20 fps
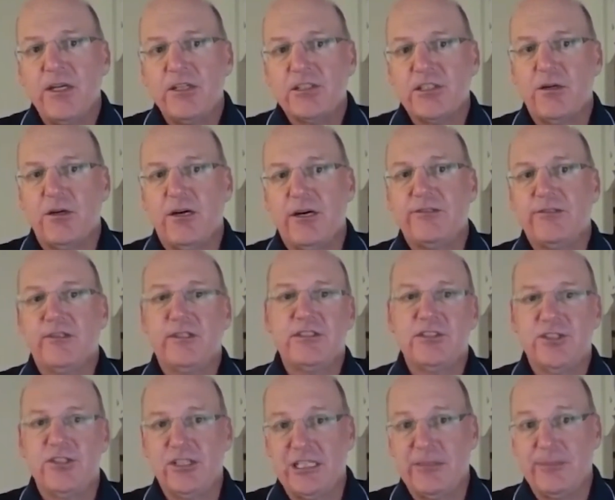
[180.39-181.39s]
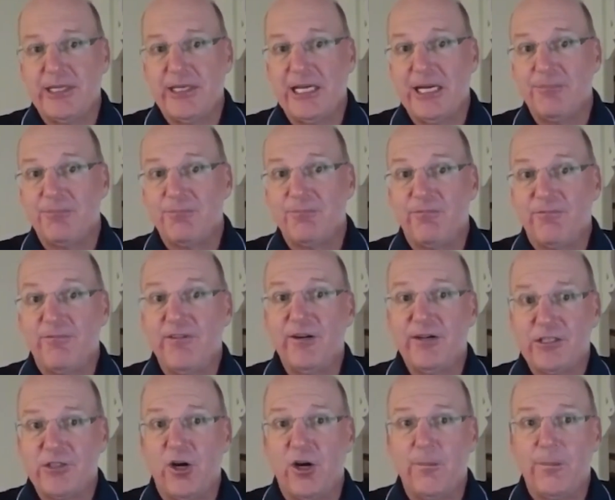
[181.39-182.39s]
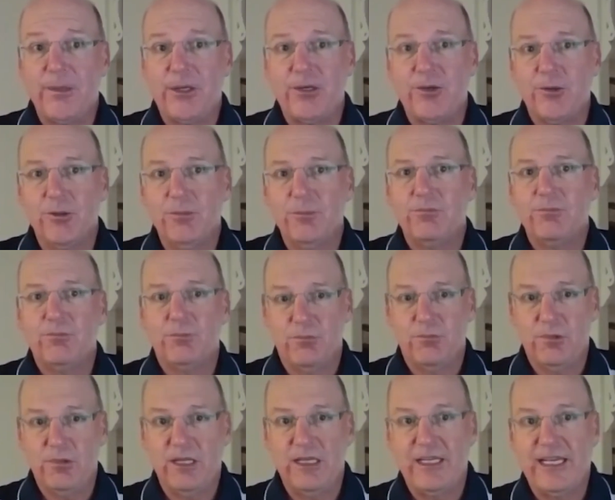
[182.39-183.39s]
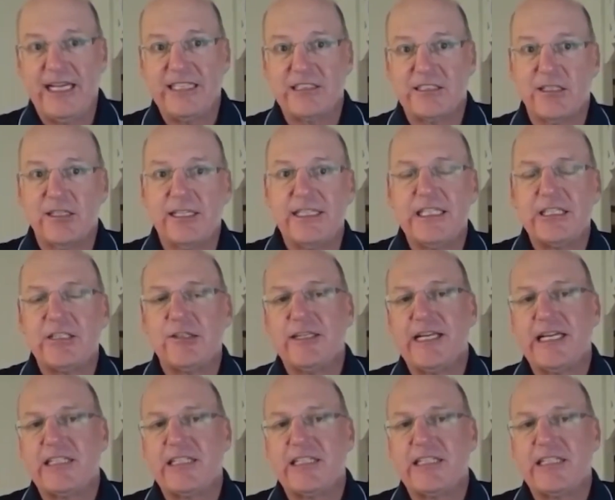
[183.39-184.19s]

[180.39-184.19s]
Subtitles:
So hydrogen has certainly become very topical and hence leading to the